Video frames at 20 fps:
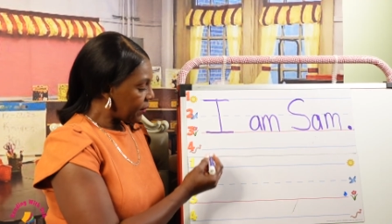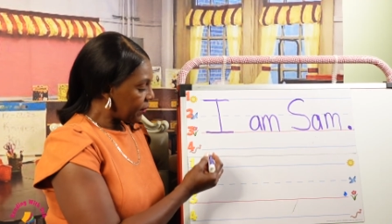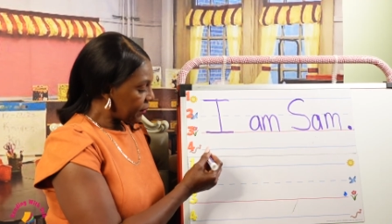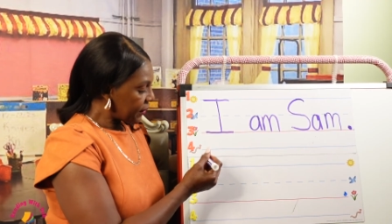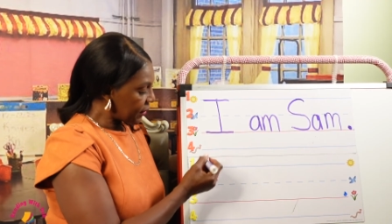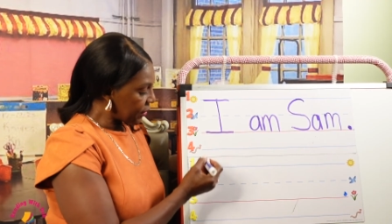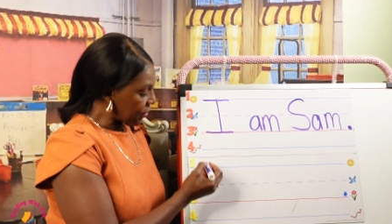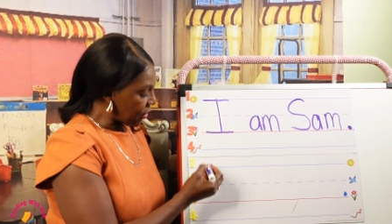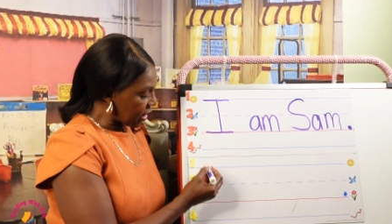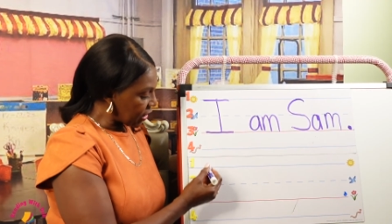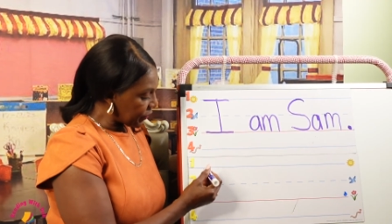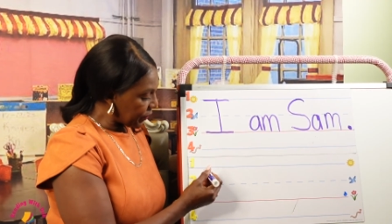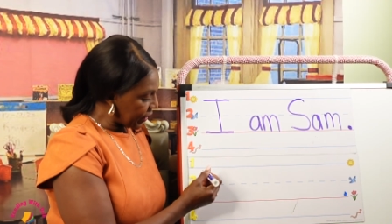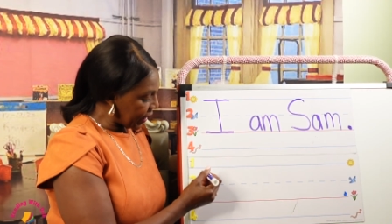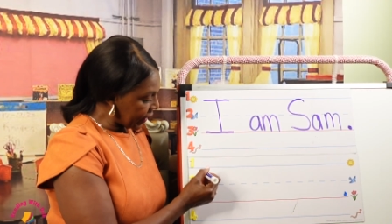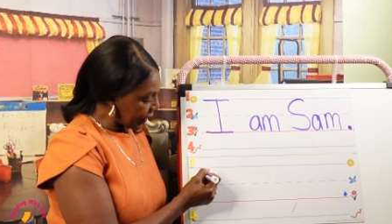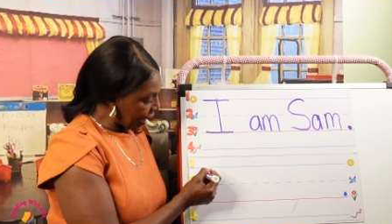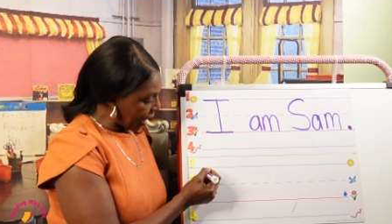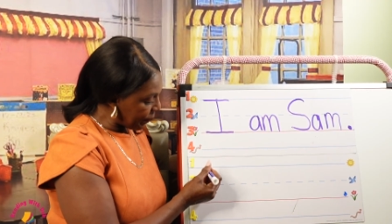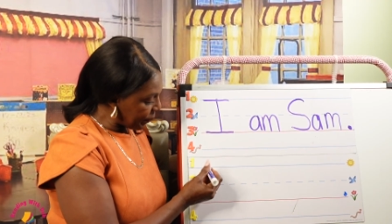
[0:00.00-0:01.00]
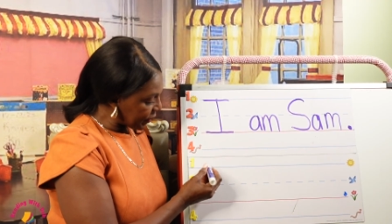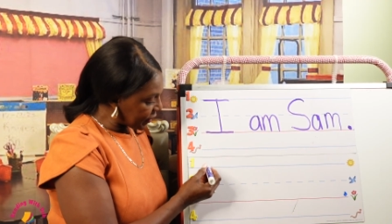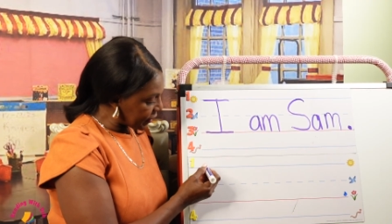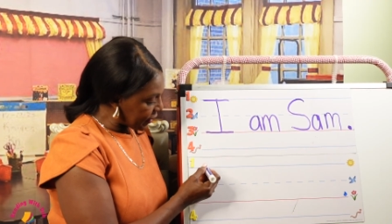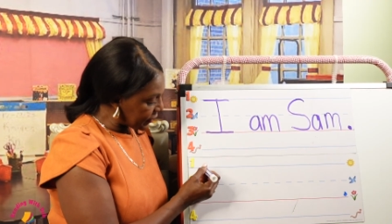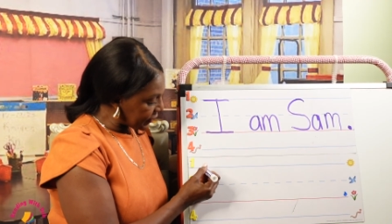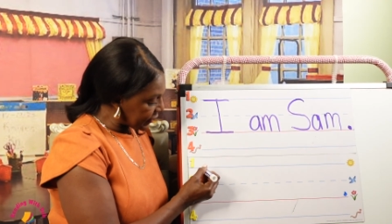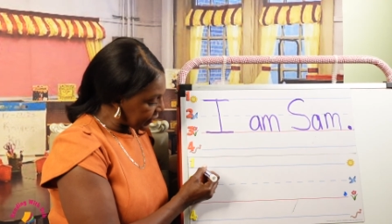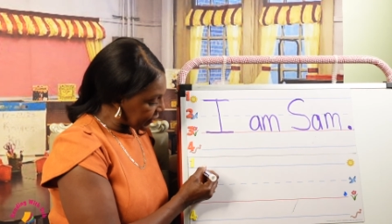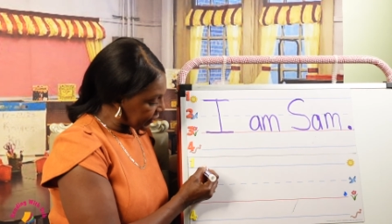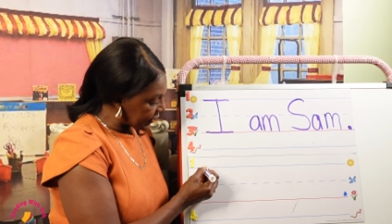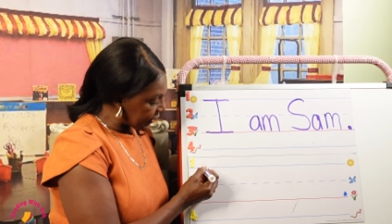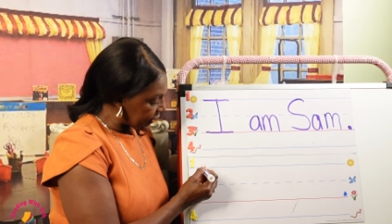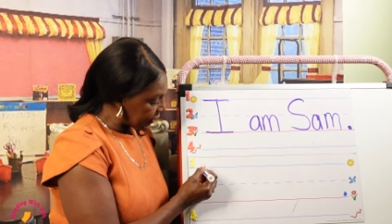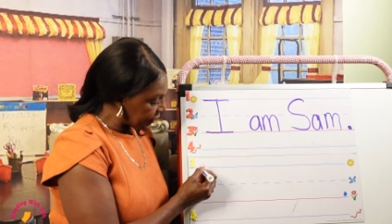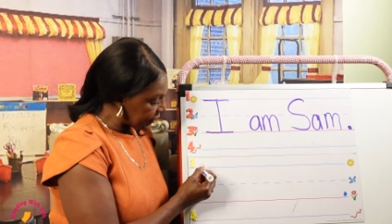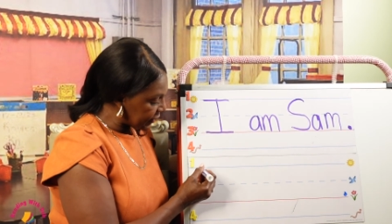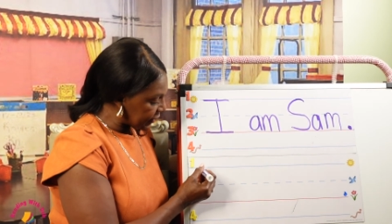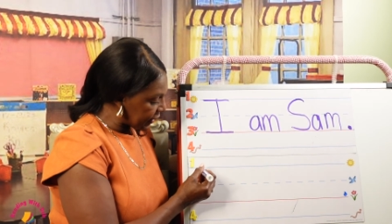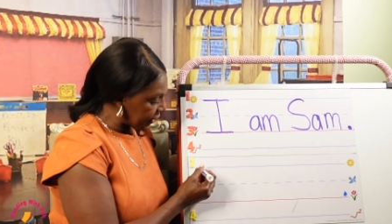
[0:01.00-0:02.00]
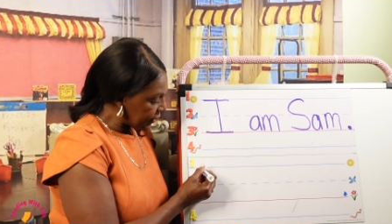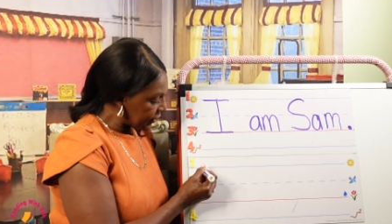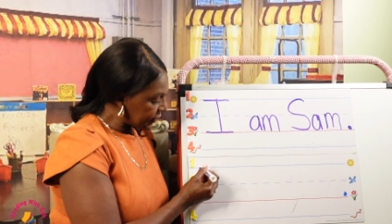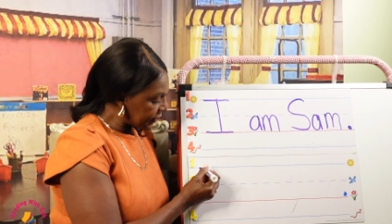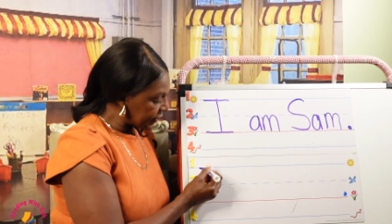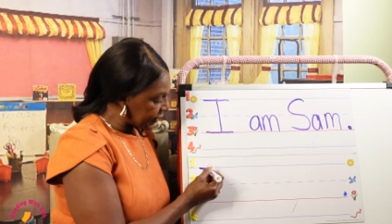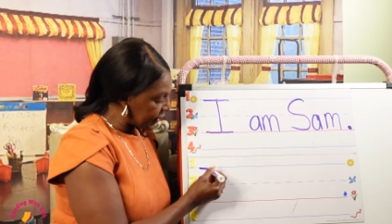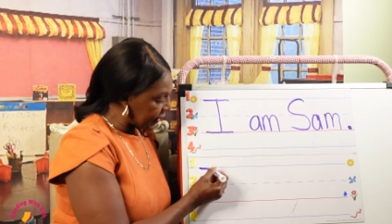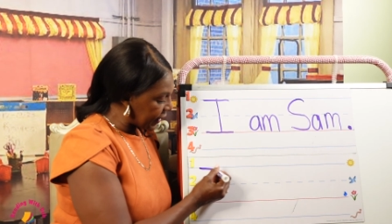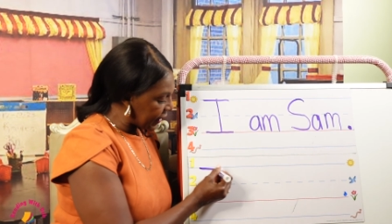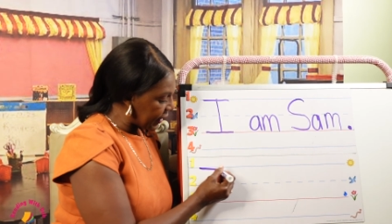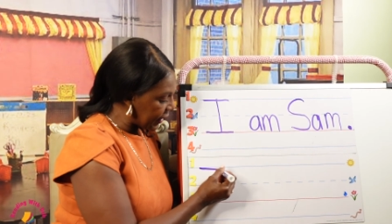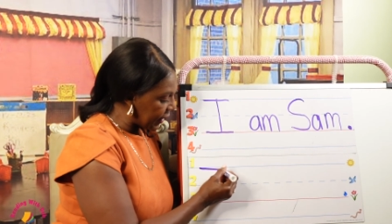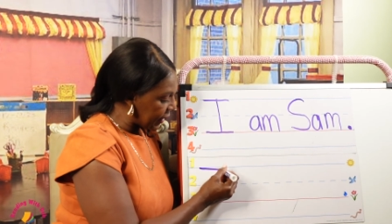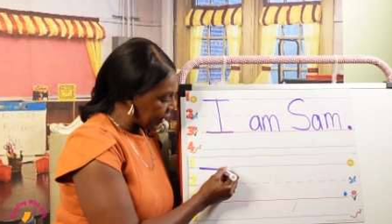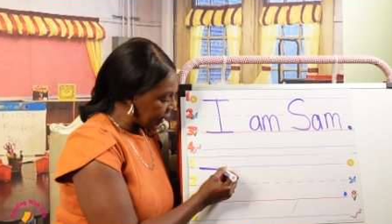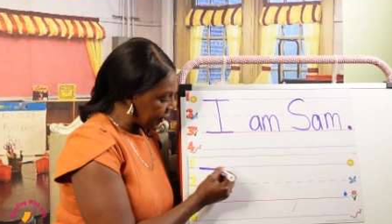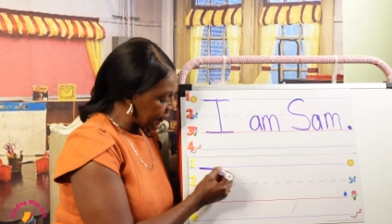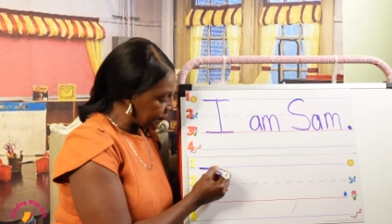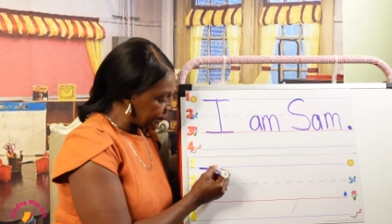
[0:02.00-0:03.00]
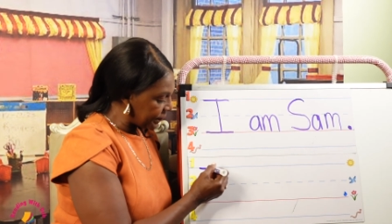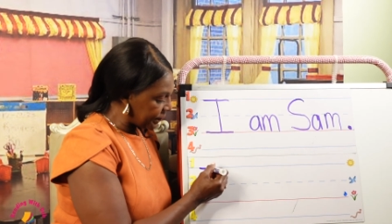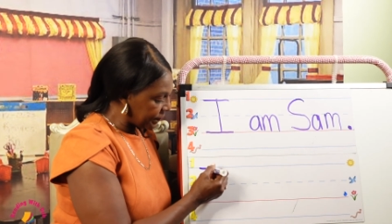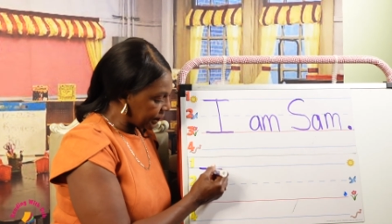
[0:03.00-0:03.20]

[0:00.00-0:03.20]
Starts with a capital T.